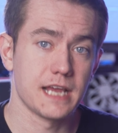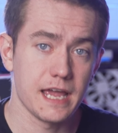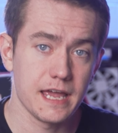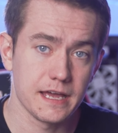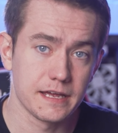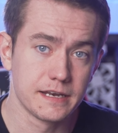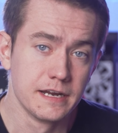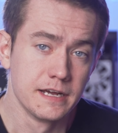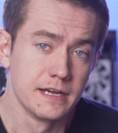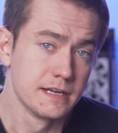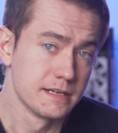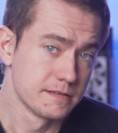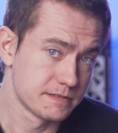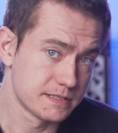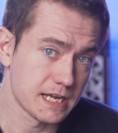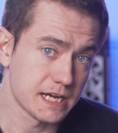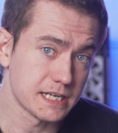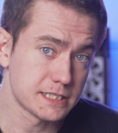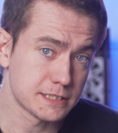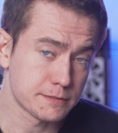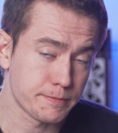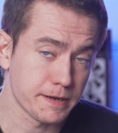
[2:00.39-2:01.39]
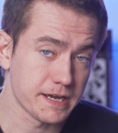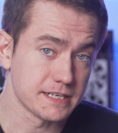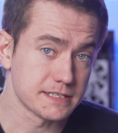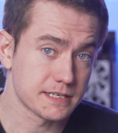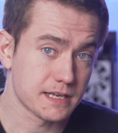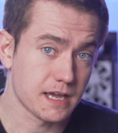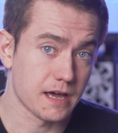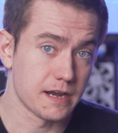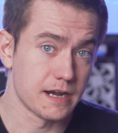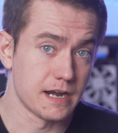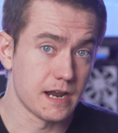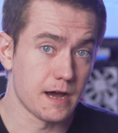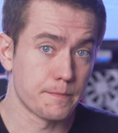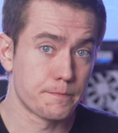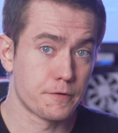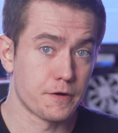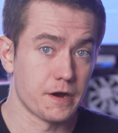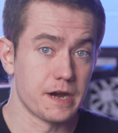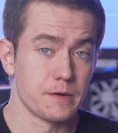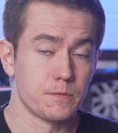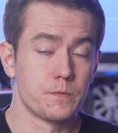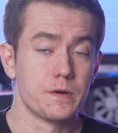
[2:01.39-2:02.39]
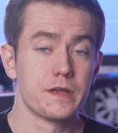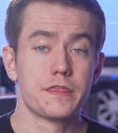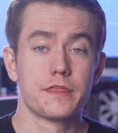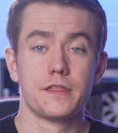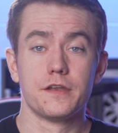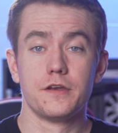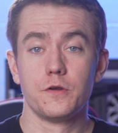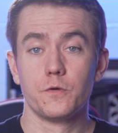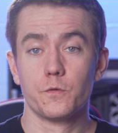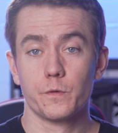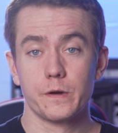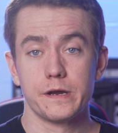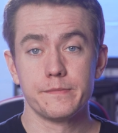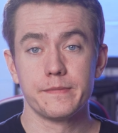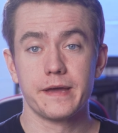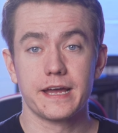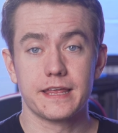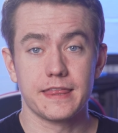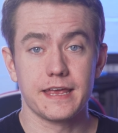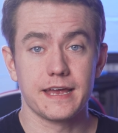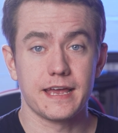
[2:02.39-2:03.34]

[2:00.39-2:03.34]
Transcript: And Dead Space got an upgrade with the new remake